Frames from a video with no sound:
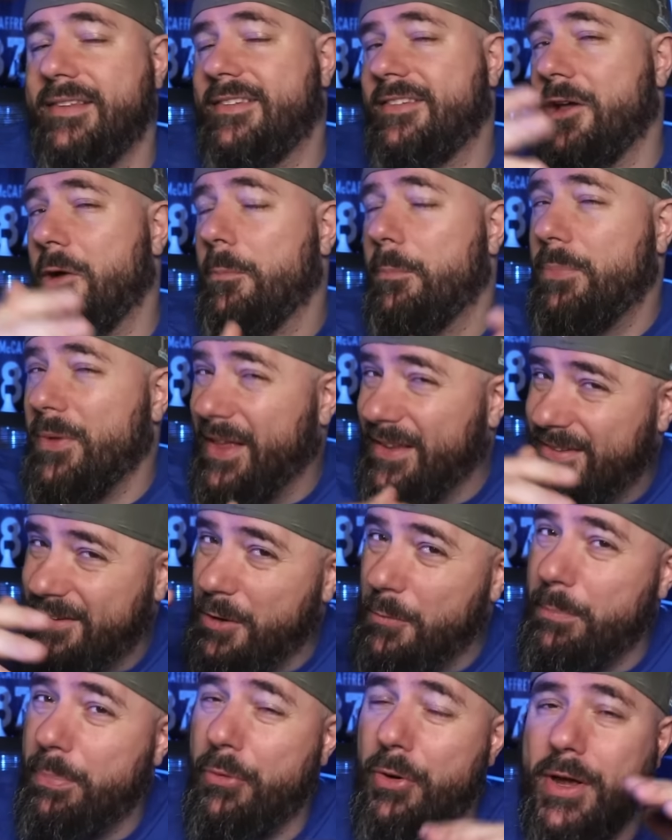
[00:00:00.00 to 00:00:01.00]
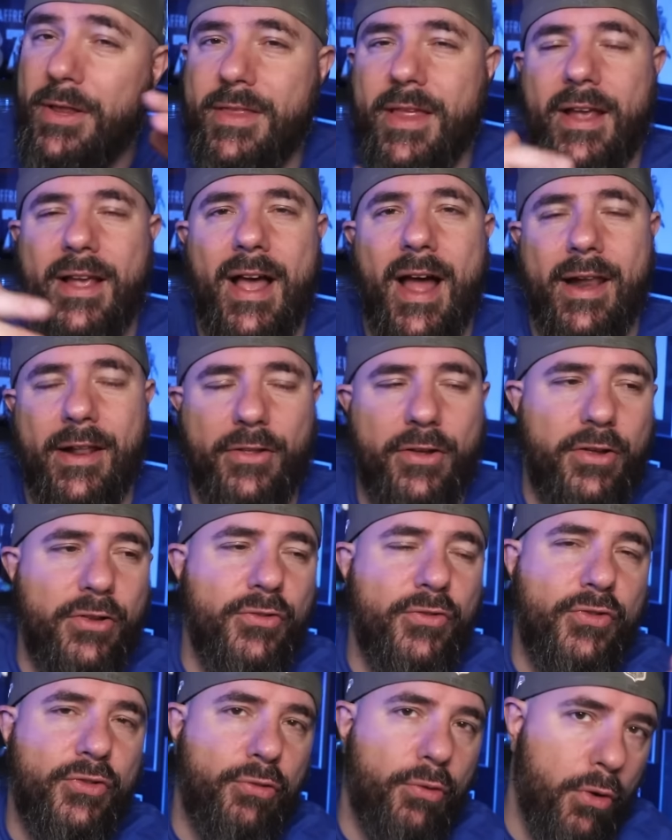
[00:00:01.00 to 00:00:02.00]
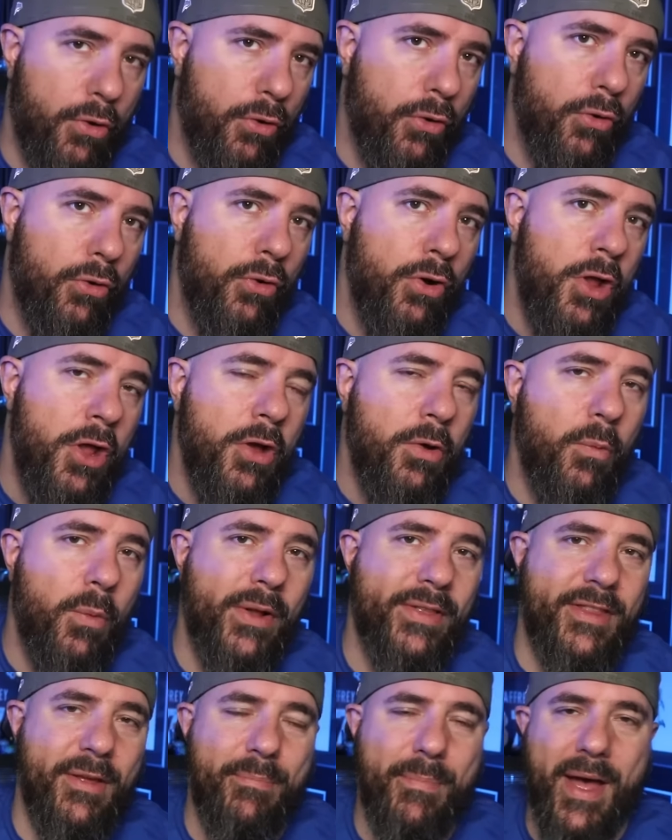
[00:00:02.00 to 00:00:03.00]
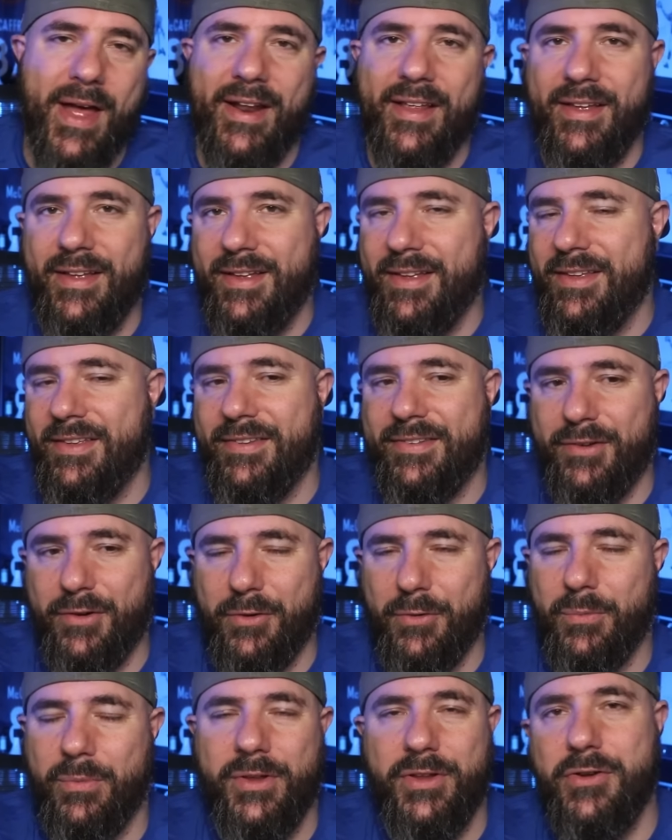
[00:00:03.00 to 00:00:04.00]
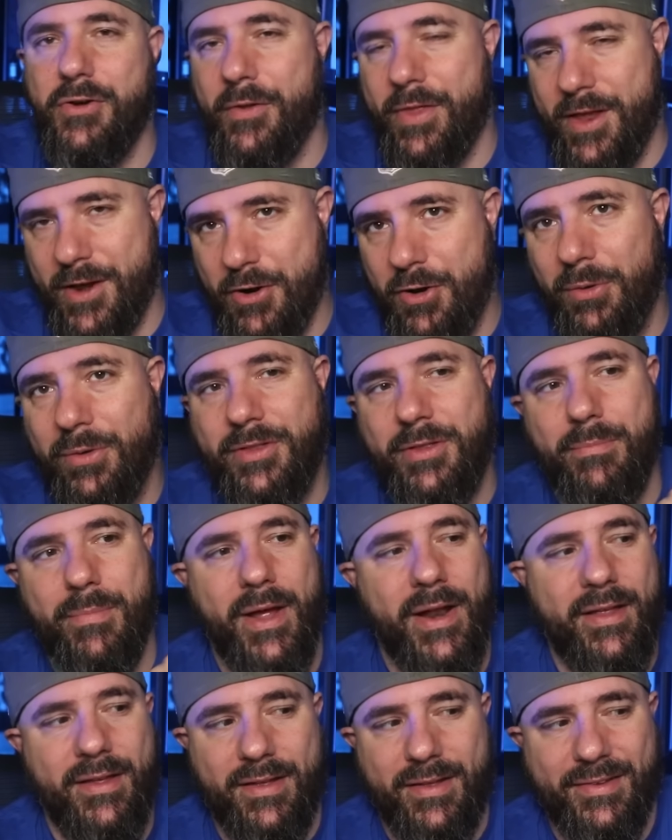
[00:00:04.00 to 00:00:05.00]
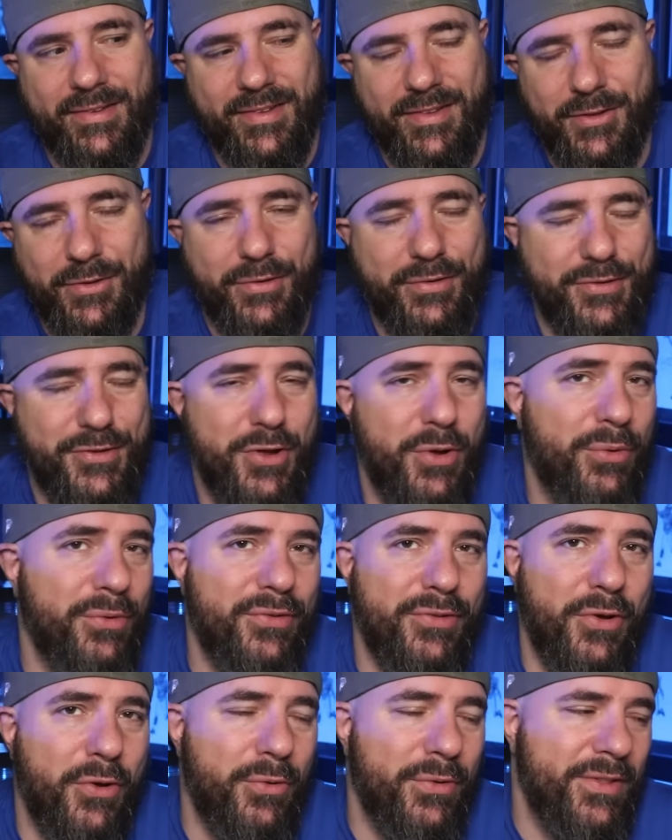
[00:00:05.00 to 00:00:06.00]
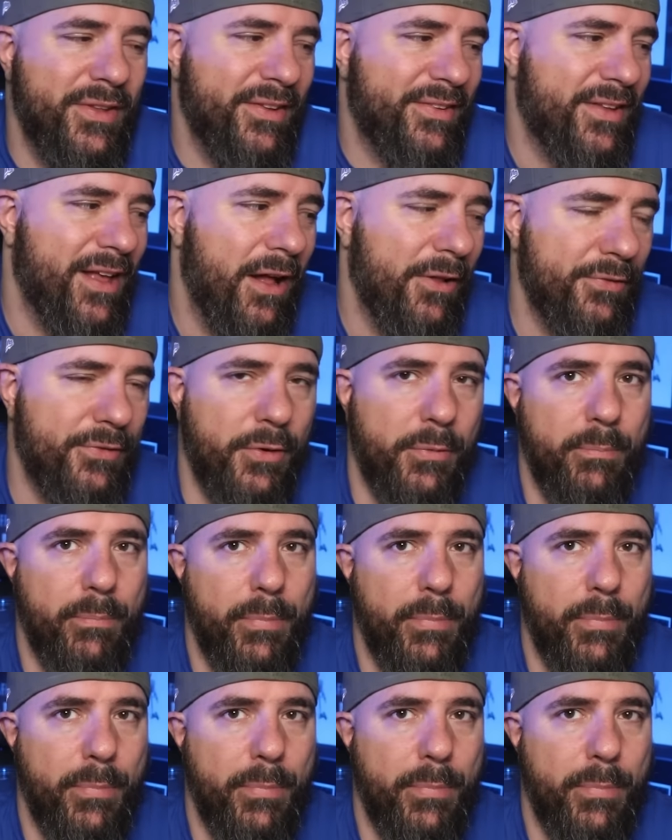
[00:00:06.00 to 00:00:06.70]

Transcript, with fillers: Some at some point they kind of control what the meta is, or when you know they know what the meta is, and there's no zone discounts on